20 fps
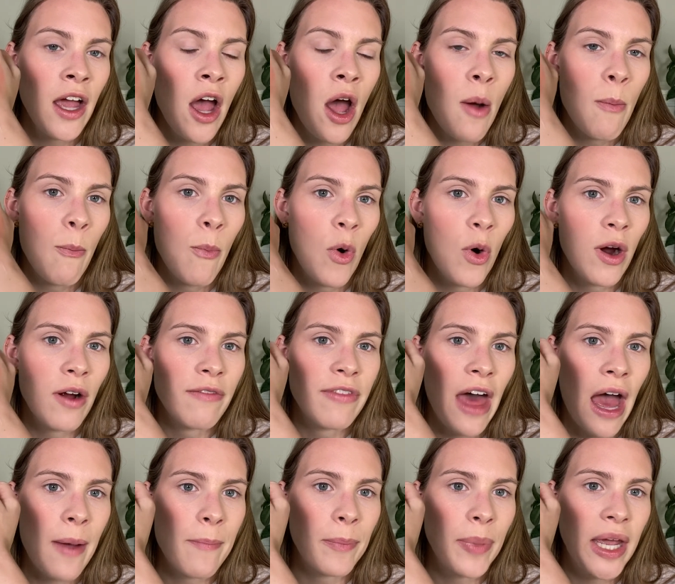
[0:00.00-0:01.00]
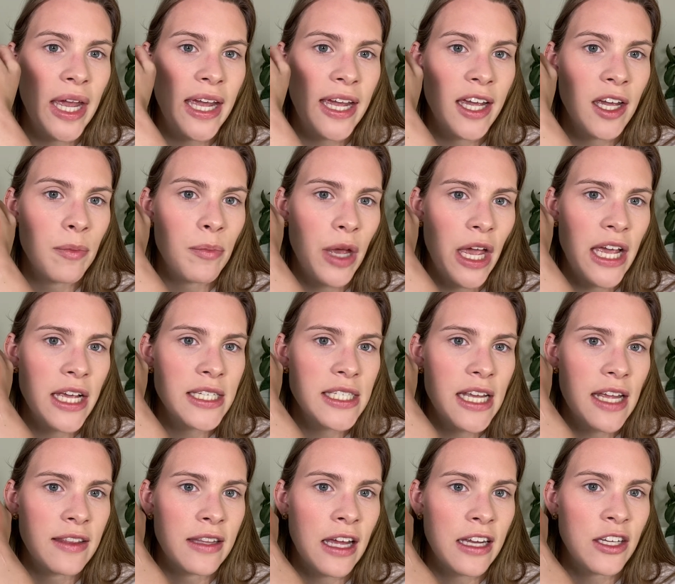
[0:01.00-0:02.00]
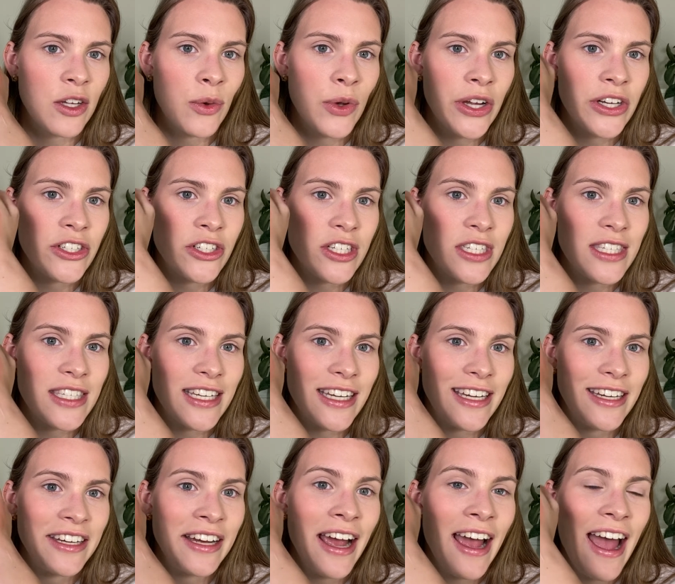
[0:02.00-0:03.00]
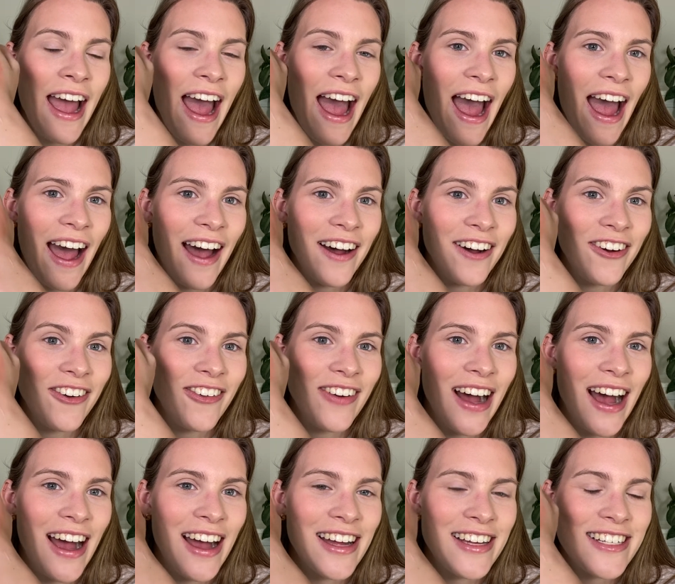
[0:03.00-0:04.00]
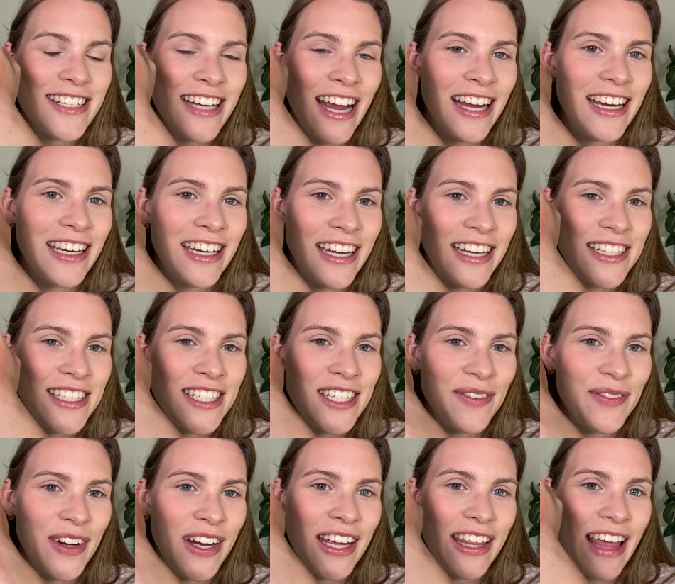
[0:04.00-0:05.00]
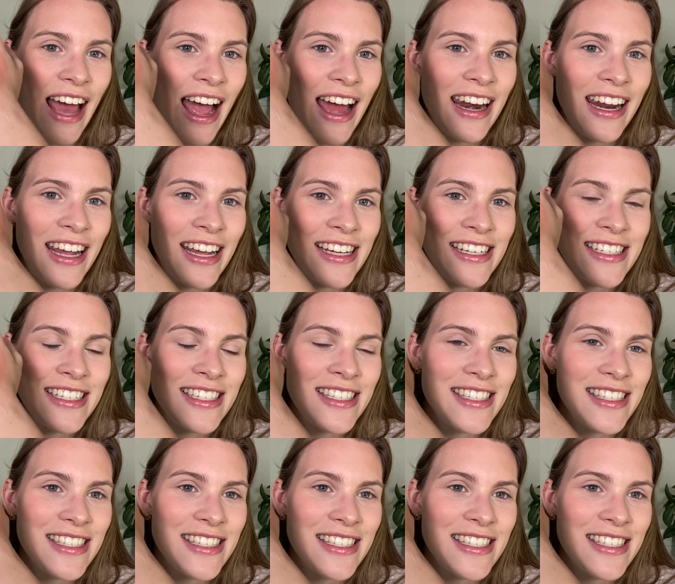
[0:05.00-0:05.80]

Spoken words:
more of that pink base. And then you can just see how shiny and shimmery that is.